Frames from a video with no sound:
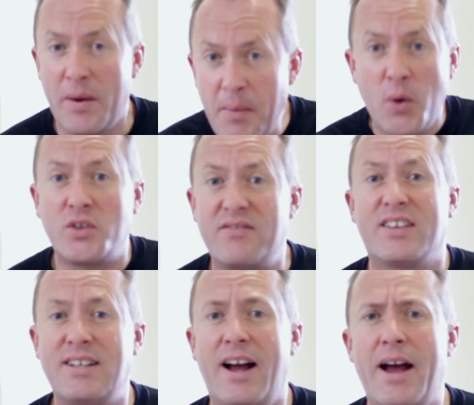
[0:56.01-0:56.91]
Most of the
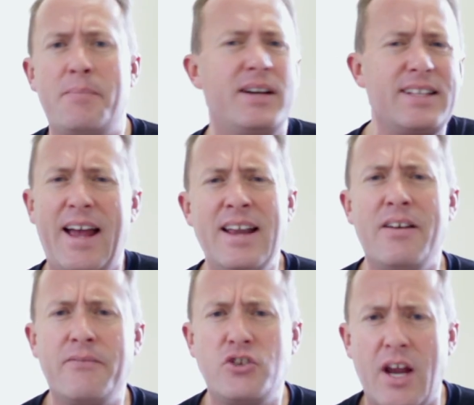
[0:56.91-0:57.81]
time, by the end
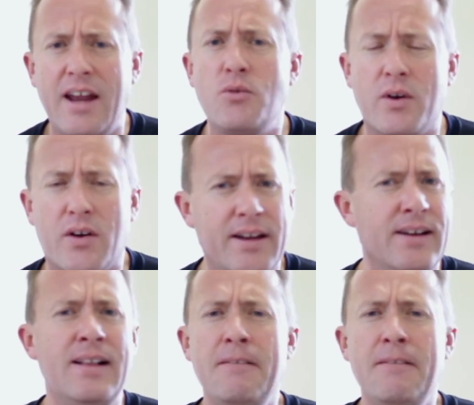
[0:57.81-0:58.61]
of January,